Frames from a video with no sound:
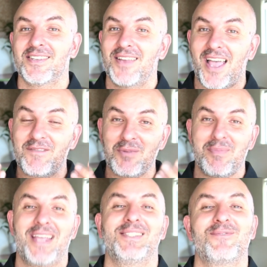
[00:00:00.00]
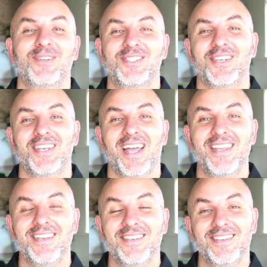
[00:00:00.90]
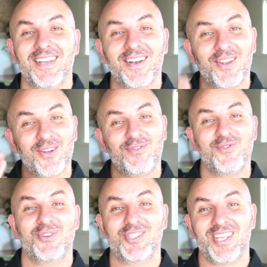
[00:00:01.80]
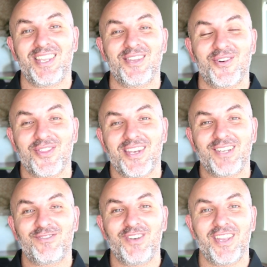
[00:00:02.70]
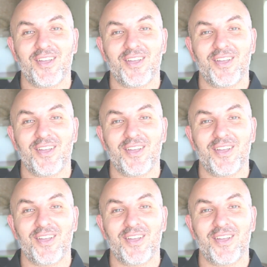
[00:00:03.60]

Have an amazing rest of your day, and I look forward to seeing you on the next video.